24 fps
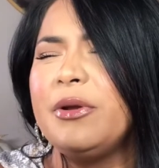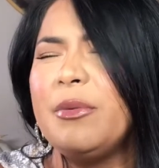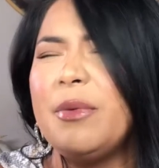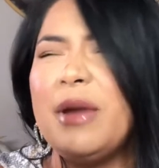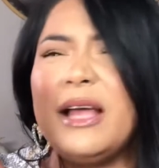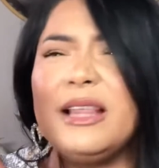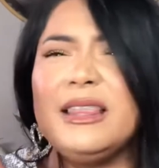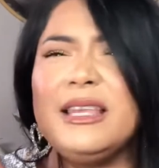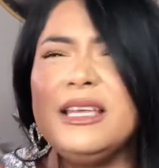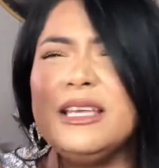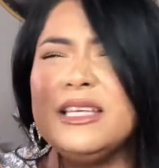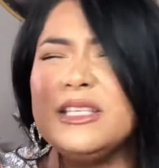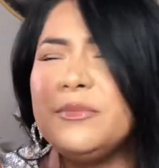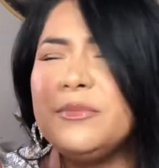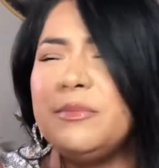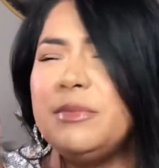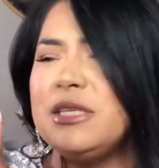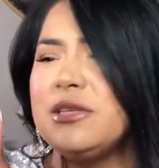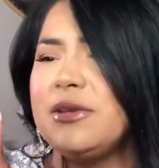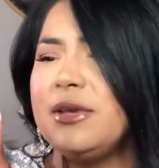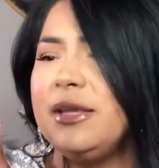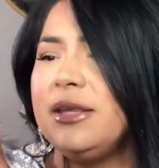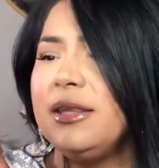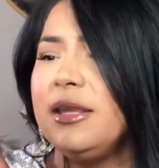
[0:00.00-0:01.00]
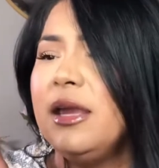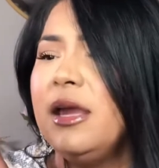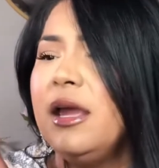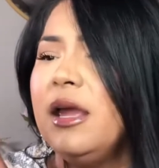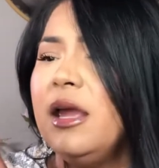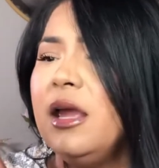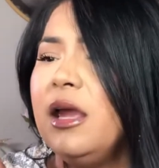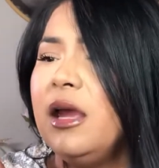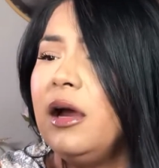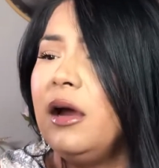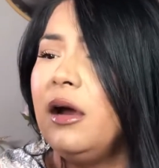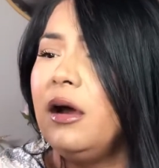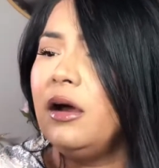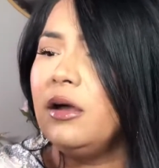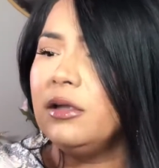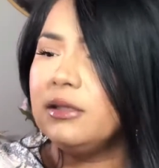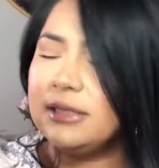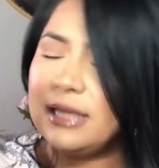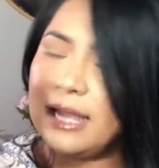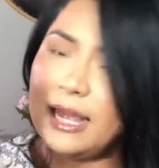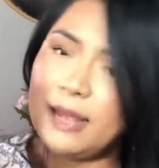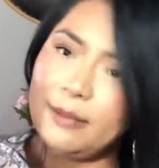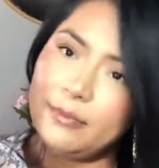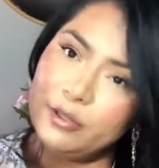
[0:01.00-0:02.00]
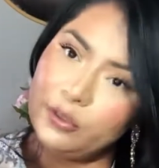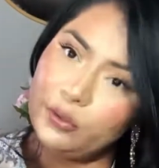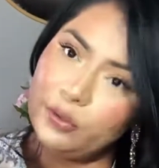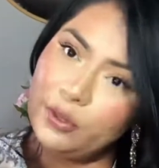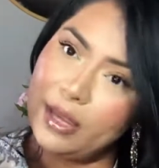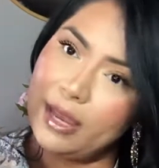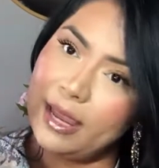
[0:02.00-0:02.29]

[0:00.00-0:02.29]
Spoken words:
I think it's Biscuit W.